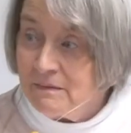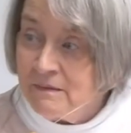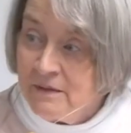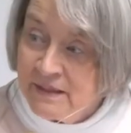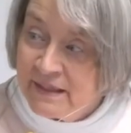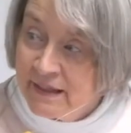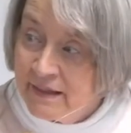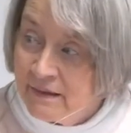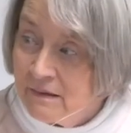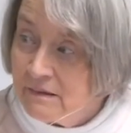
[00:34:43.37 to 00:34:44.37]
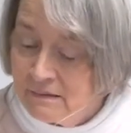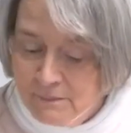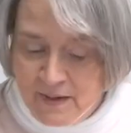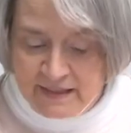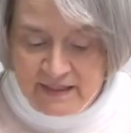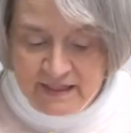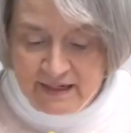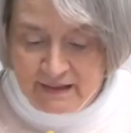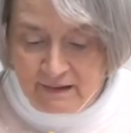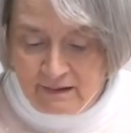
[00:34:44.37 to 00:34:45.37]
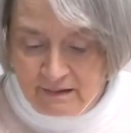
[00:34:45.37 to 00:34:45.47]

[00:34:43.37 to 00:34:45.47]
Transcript: Good thing, bad thing.